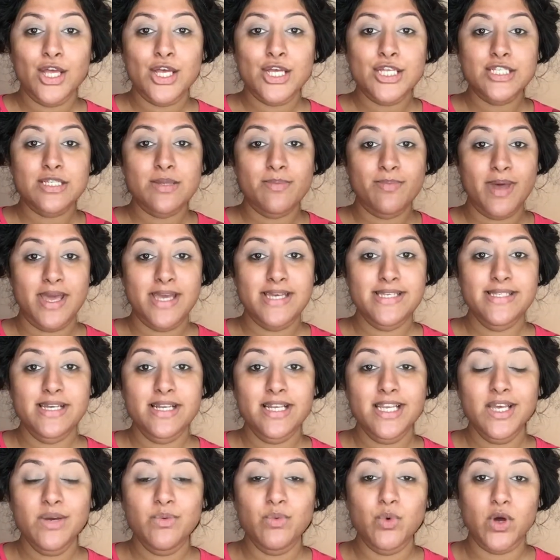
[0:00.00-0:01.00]
So
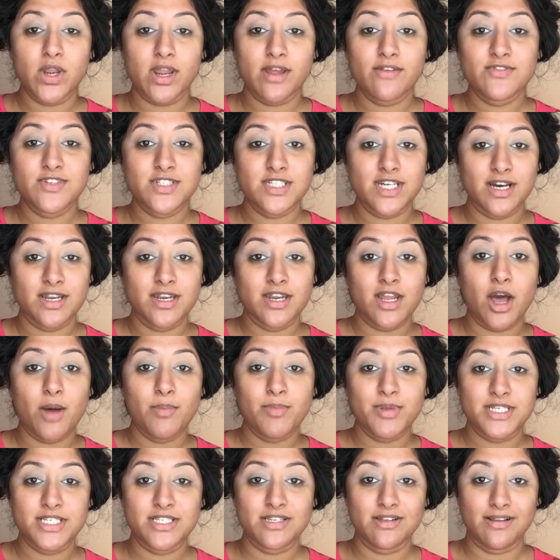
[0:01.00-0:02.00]
basically what I've done
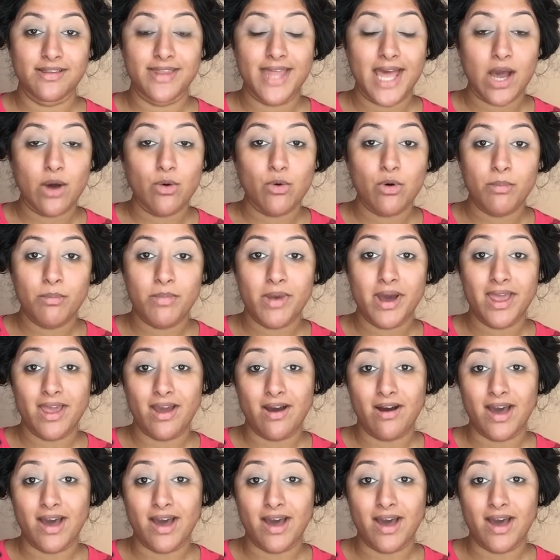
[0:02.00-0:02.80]
up until now on my